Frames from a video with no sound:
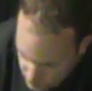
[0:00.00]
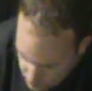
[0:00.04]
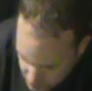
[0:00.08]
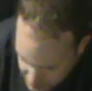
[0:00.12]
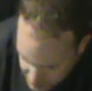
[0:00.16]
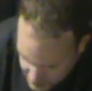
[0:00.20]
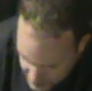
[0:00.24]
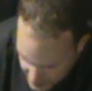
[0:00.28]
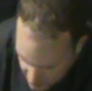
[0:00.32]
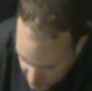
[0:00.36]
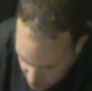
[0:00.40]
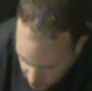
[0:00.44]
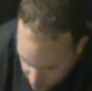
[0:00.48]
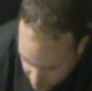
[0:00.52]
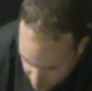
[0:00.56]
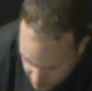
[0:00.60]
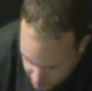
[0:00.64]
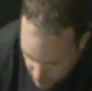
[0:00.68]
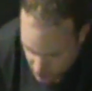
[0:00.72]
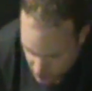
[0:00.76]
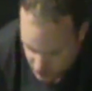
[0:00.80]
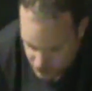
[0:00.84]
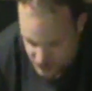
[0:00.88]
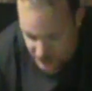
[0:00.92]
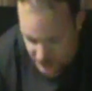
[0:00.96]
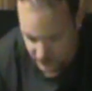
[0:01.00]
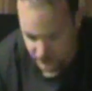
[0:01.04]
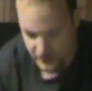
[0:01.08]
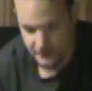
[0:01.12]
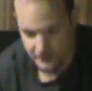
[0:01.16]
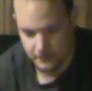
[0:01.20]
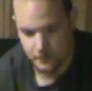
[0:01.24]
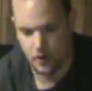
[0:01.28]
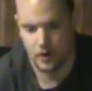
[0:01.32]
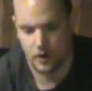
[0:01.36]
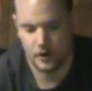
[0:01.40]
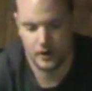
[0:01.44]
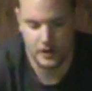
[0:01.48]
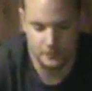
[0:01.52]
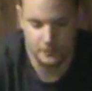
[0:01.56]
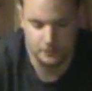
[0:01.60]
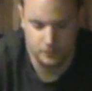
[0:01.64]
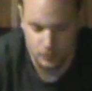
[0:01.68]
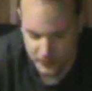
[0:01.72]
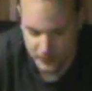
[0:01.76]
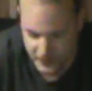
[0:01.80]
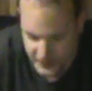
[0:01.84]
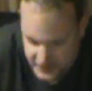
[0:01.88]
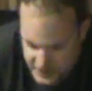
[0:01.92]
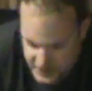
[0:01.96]
But now most of them are
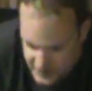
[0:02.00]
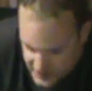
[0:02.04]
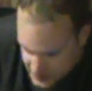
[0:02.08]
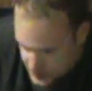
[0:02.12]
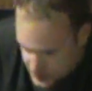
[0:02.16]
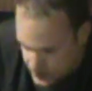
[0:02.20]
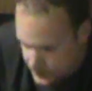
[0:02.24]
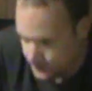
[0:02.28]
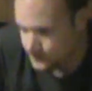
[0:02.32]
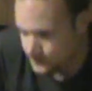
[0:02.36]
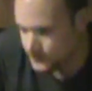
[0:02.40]
complete.